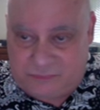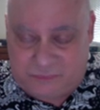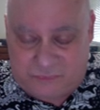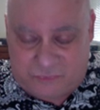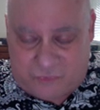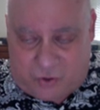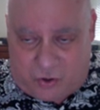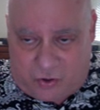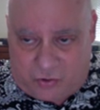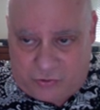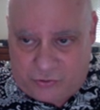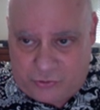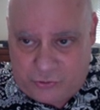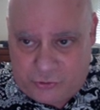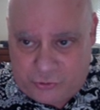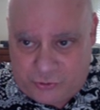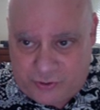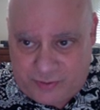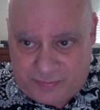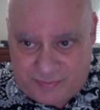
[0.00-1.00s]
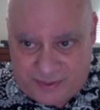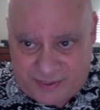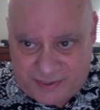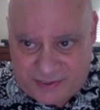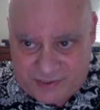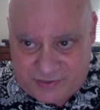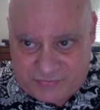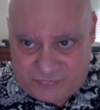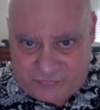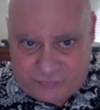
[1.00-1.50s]
all new
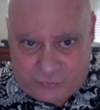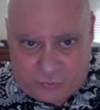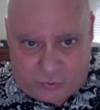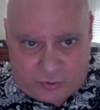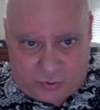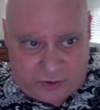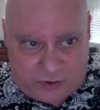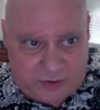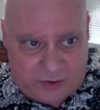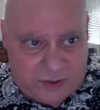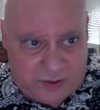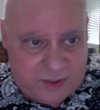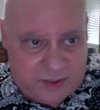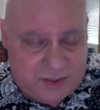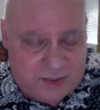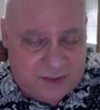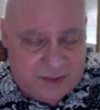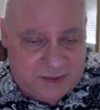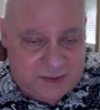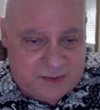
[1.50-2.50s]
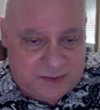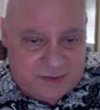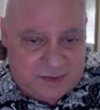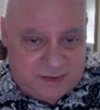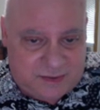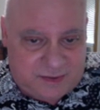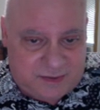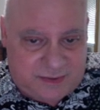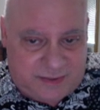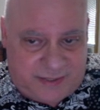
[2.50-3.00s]
treatments for
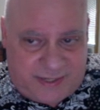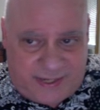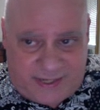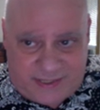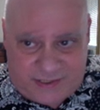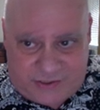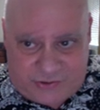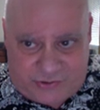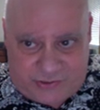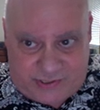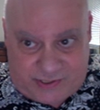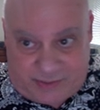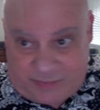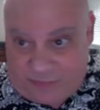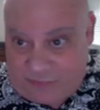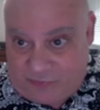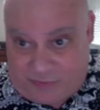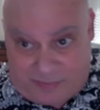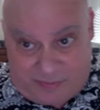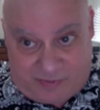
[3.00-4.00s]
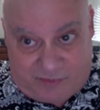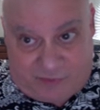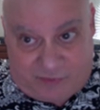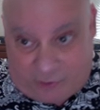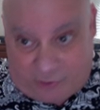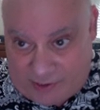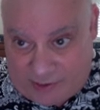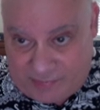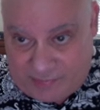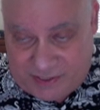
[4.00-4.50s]
cancer. Some of them have
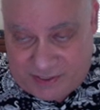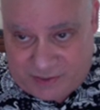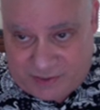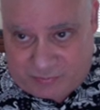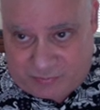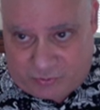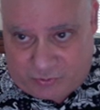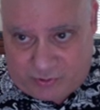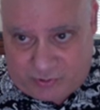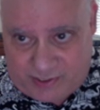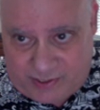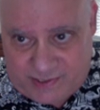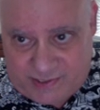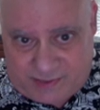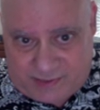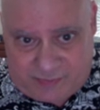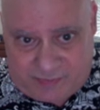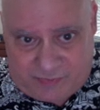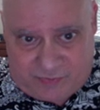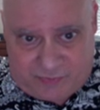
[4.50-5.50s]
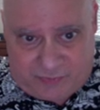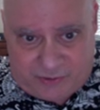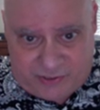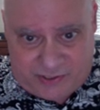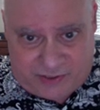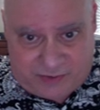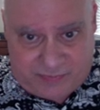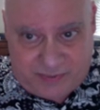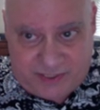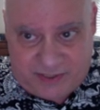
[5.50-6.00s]
already been deployed, some of them are
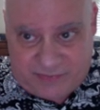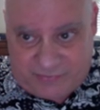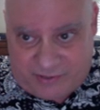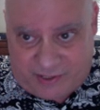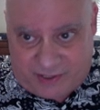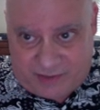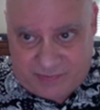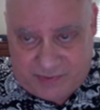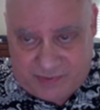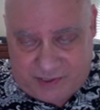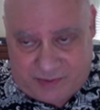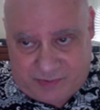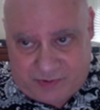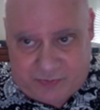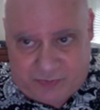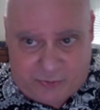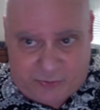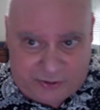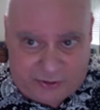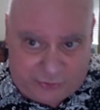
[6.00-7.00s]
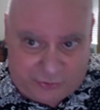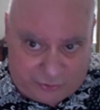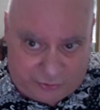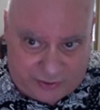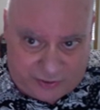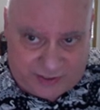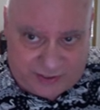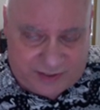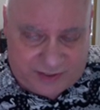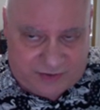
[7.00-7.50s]
still being developed, some of them are in early
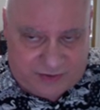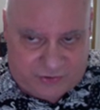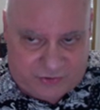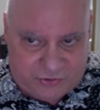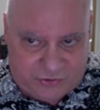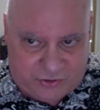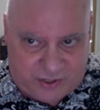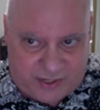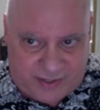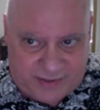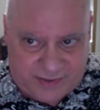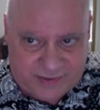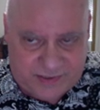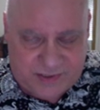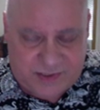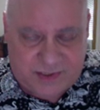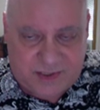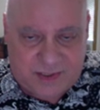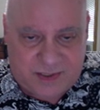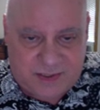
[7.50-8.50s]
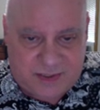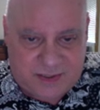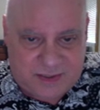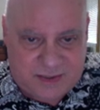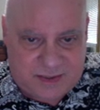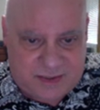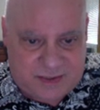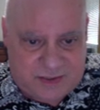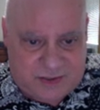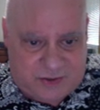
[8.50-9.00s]
clinical trials.
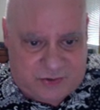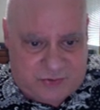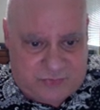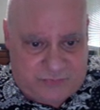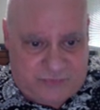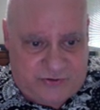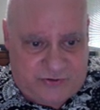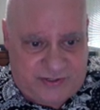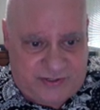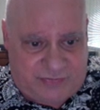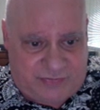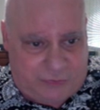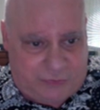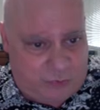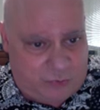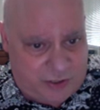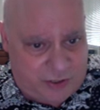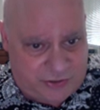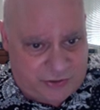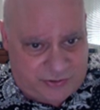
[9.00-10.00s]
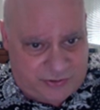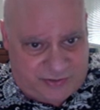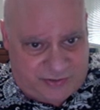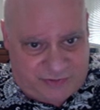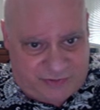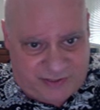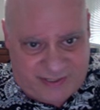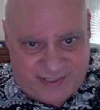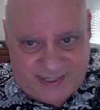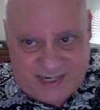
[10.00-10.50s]
So different ones are at
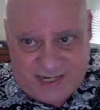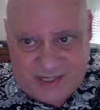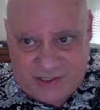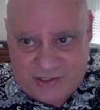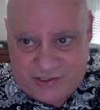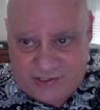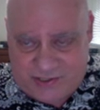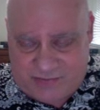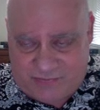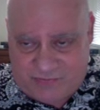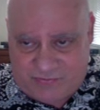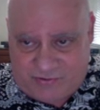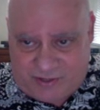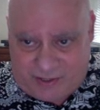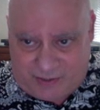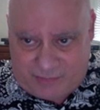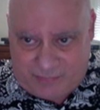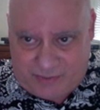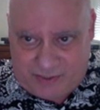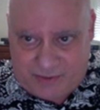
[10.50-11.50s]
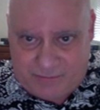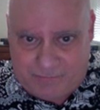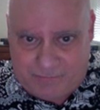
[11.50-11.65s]
different stages of development.